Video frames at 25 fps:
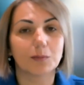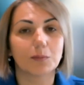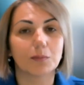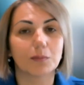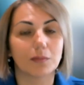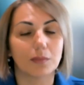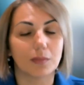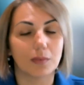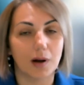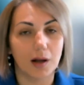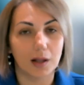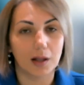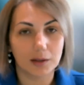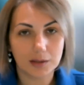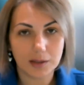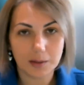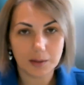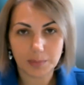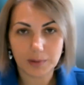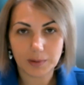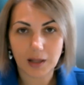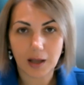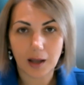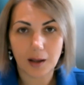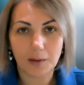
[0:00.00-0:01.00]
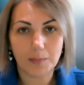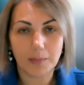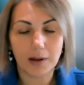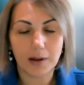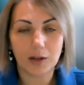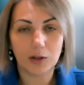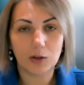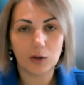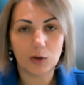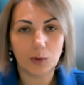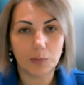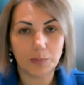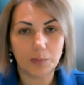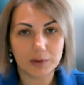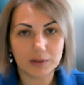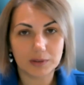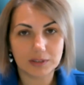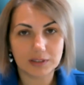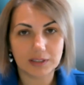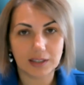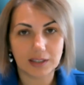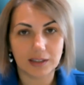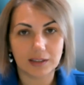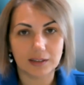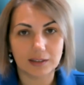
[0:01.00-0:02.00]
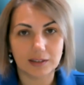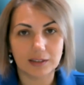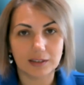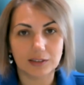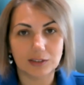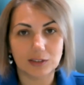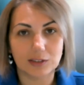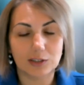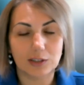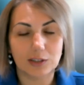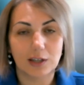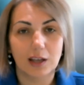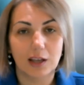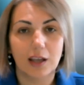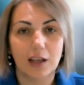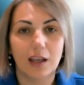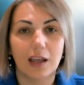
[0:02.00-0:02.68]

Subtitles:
multiplied by your percentage,